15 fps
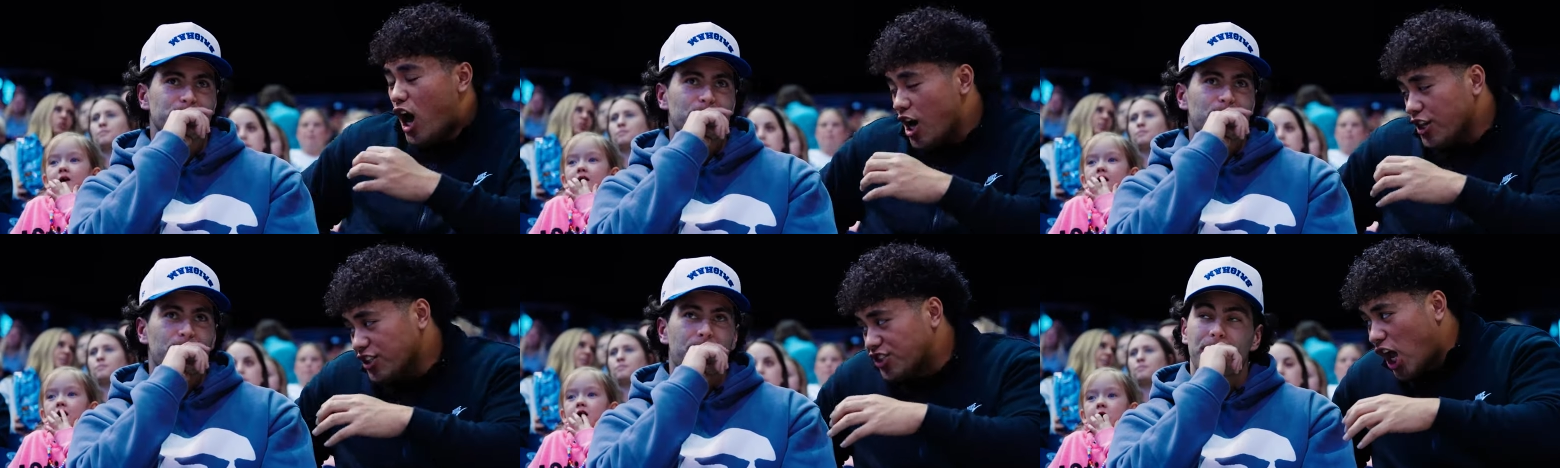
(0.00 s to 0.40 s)

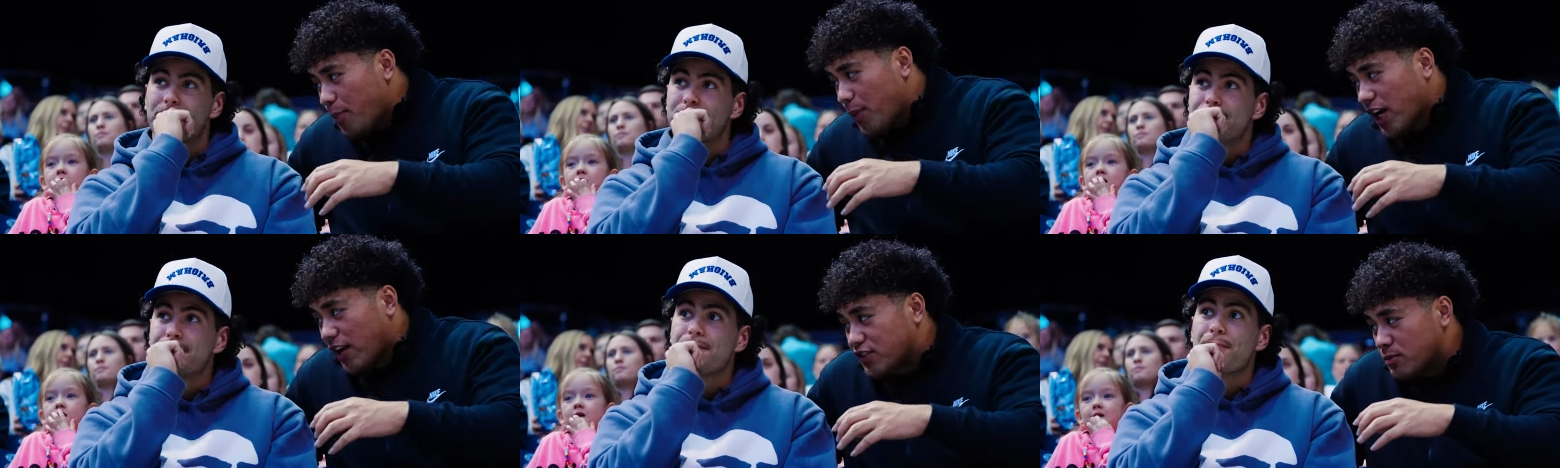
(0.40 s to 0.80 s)
Speaker 1: On the
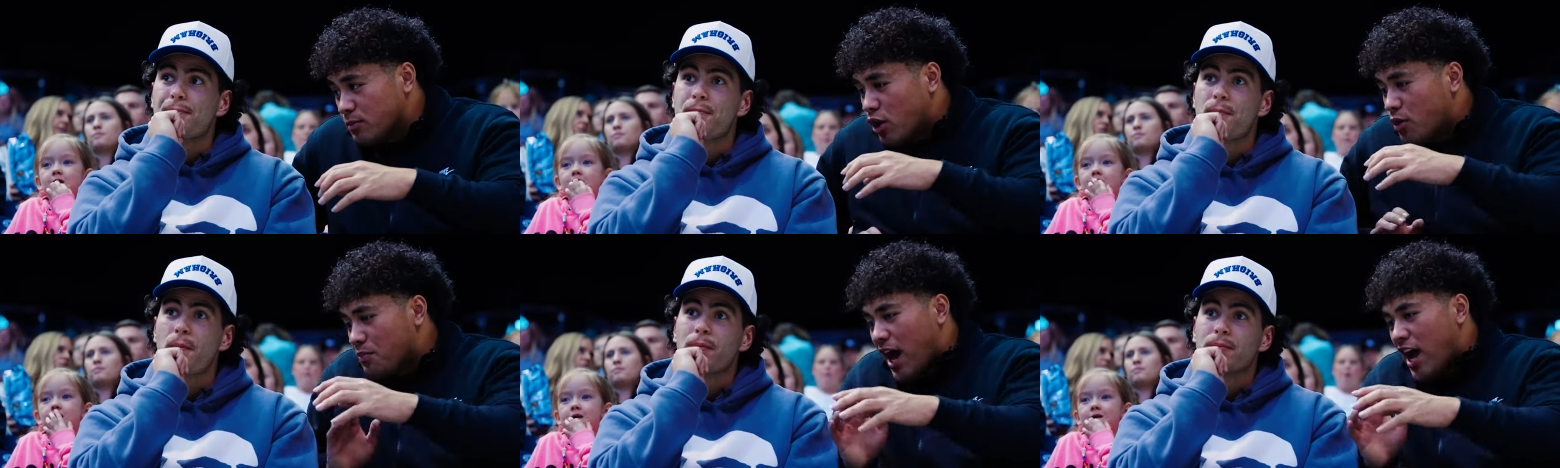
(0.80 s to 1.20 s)
topic of
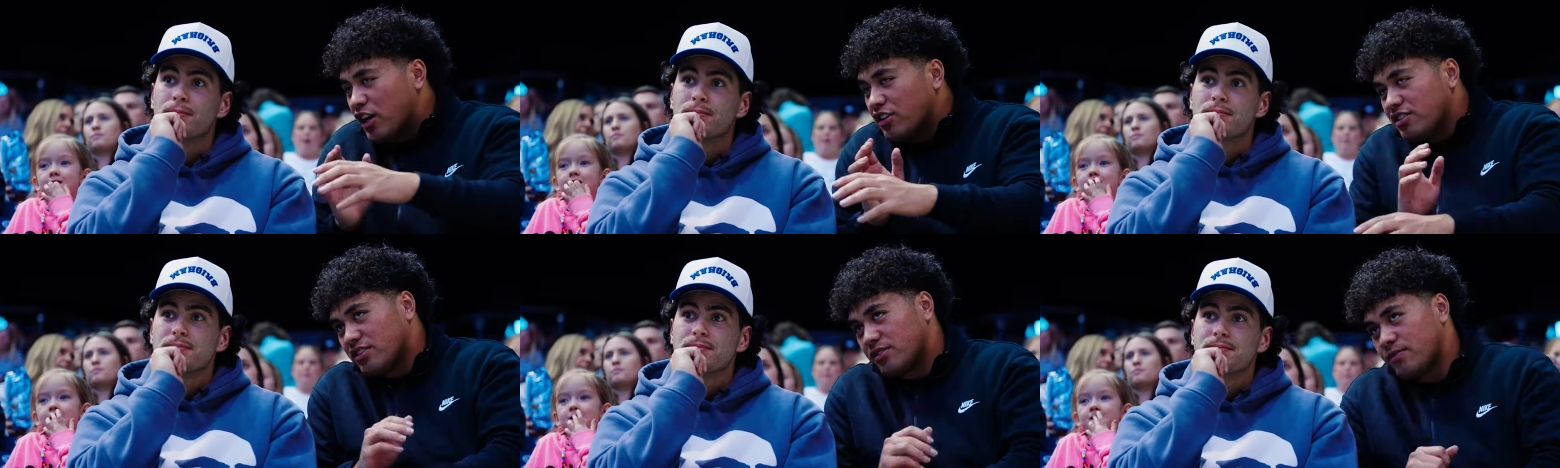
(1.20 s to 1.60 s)
Simone
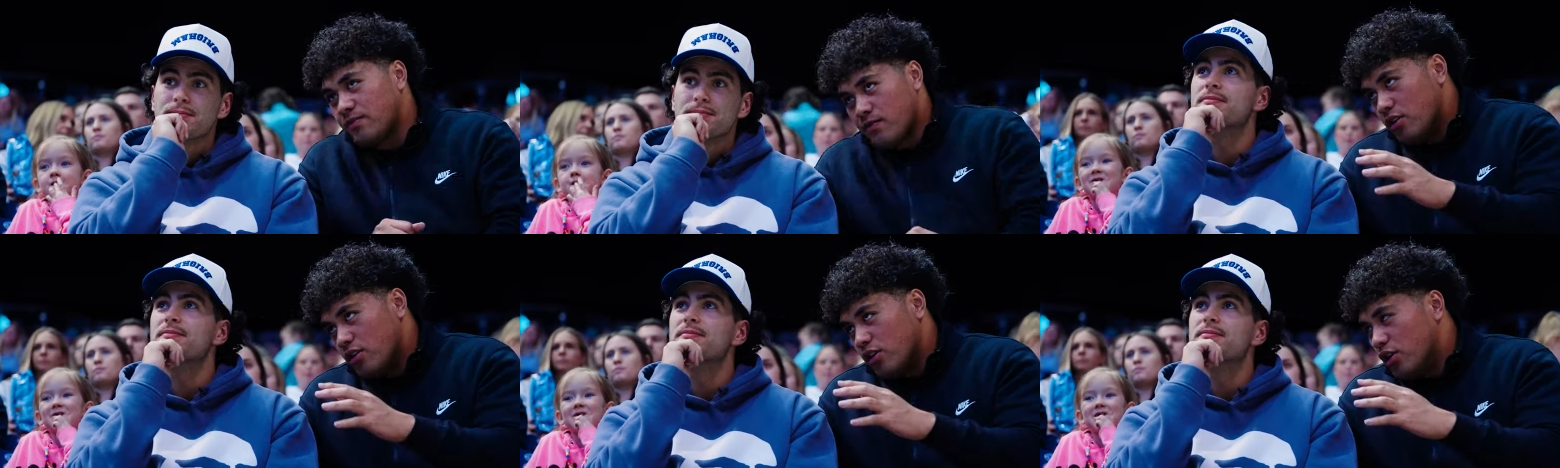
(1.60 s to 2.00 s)
Biles,
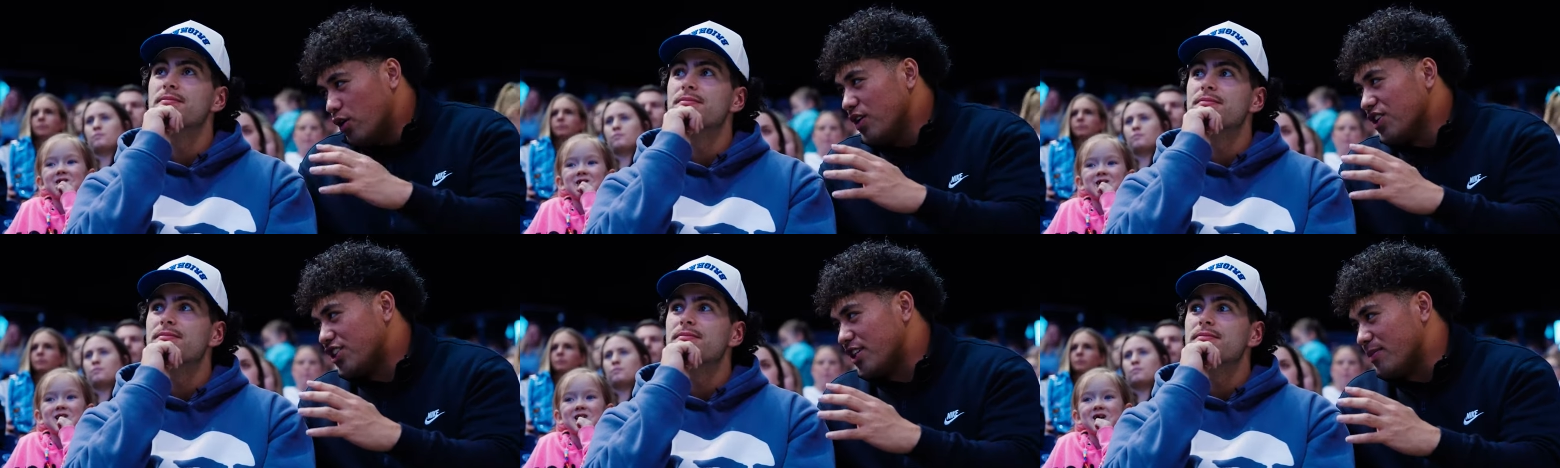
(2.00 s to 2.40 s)
who
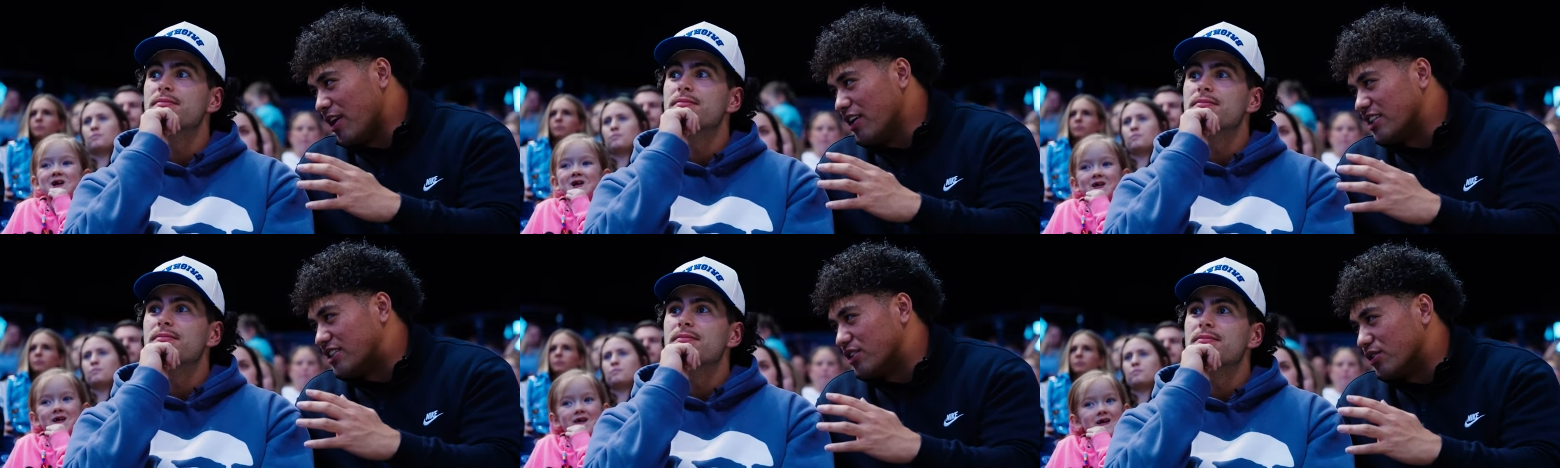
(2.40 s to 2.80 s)
is she
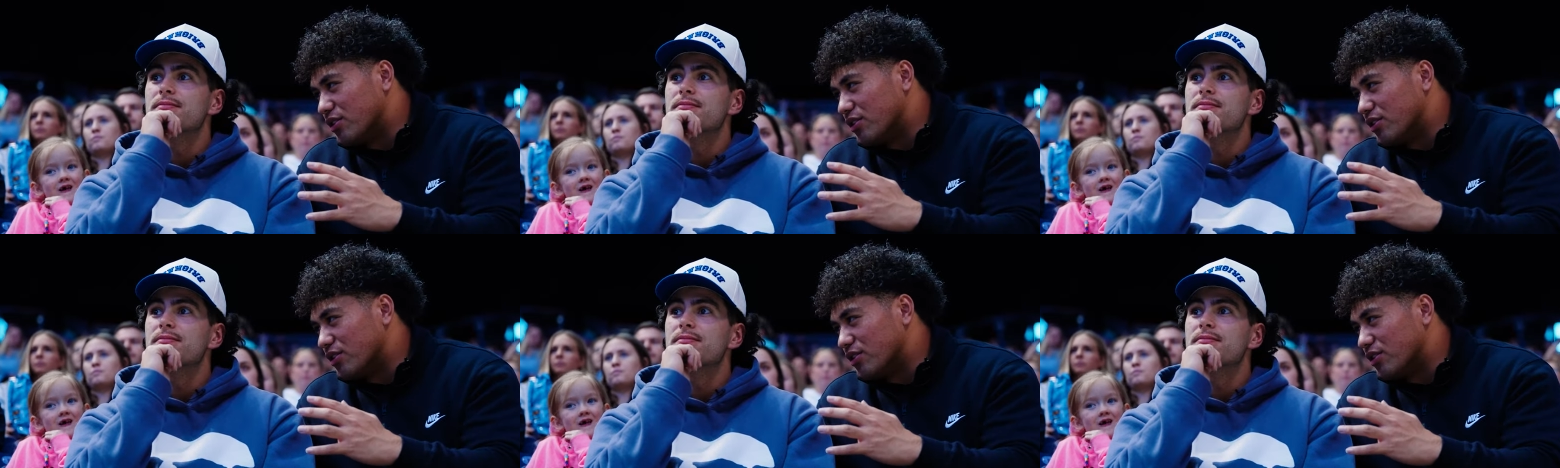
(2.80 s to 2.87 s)
married to?